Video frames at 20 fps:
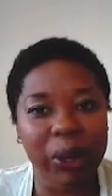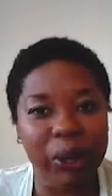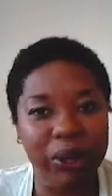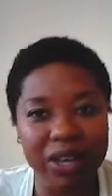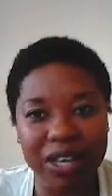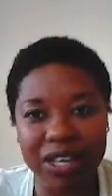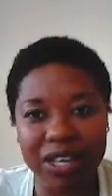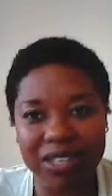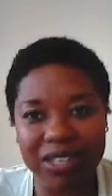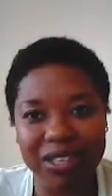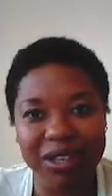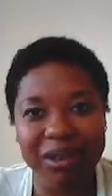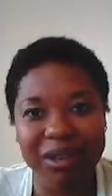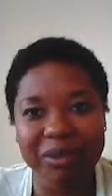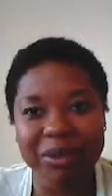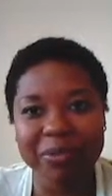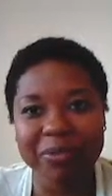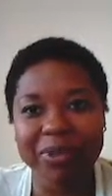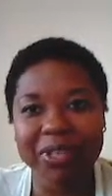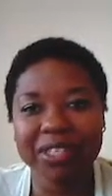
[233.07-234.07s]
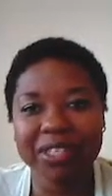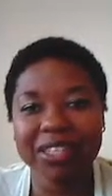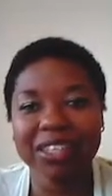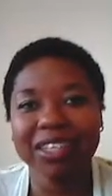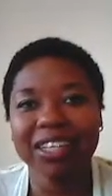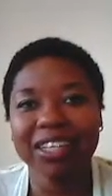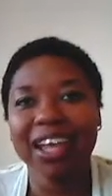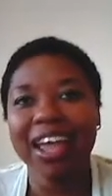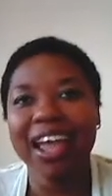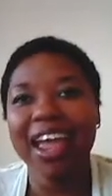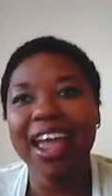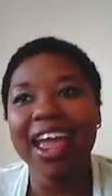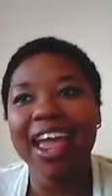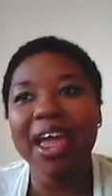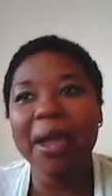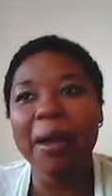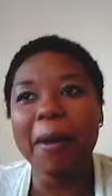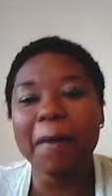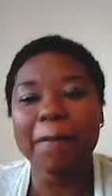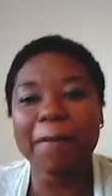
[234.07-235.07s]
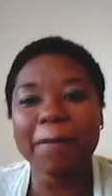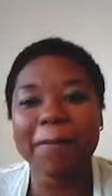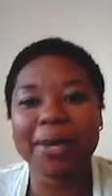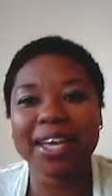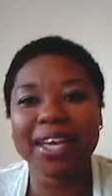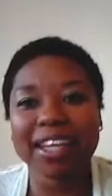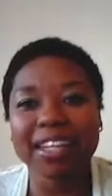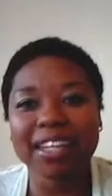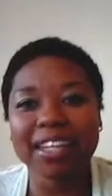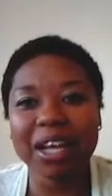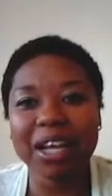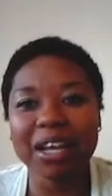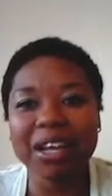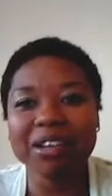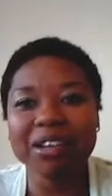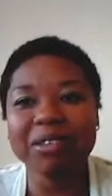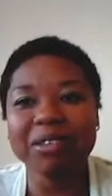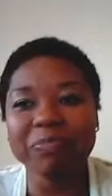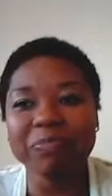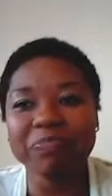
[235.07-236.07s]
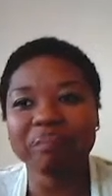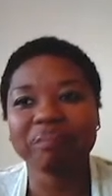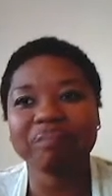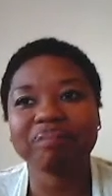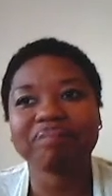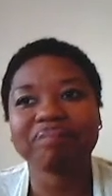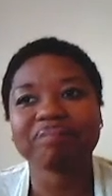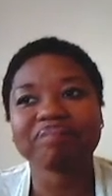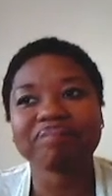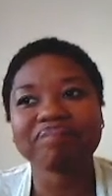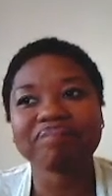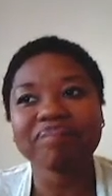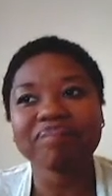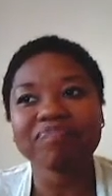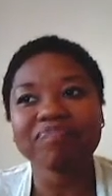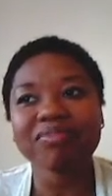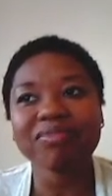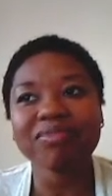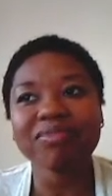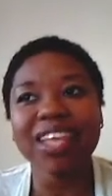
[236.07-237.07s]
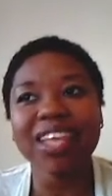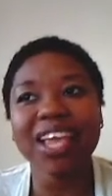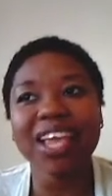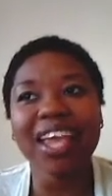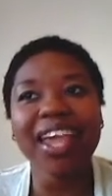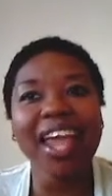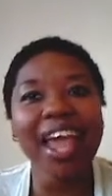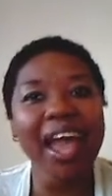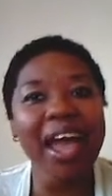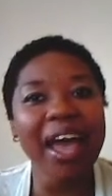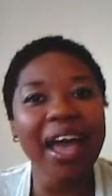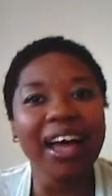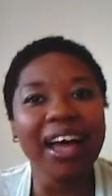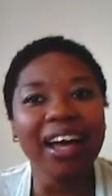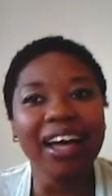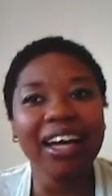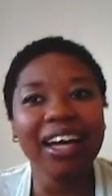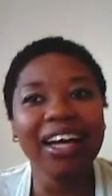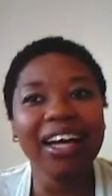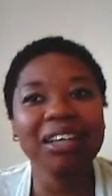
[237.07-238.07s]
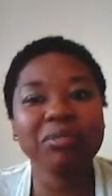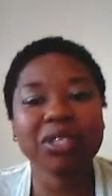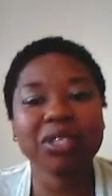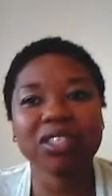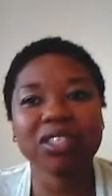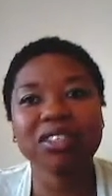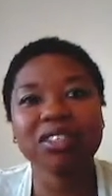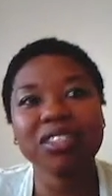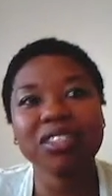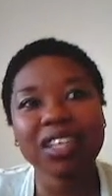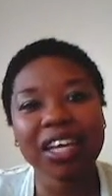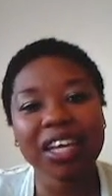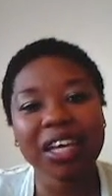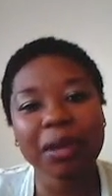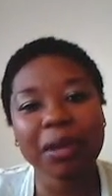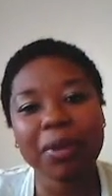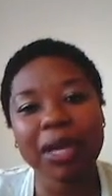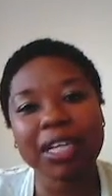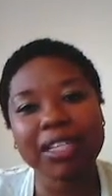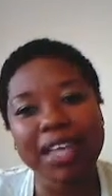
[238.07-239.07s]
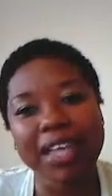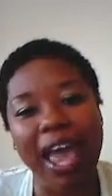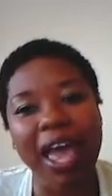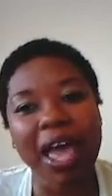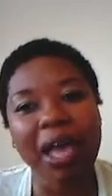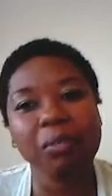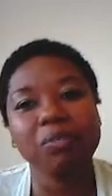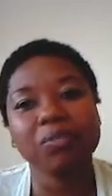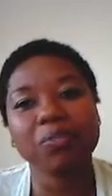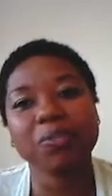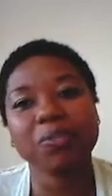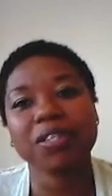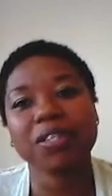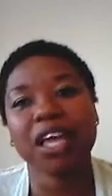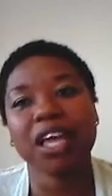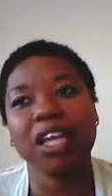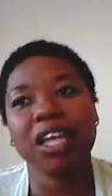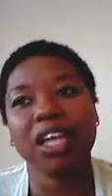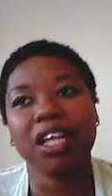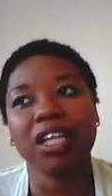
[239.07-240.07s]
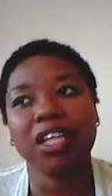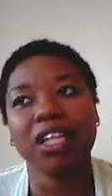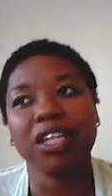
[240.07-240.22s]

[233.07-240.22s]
crazy woman. But um, yeah, I'm still taking my temps and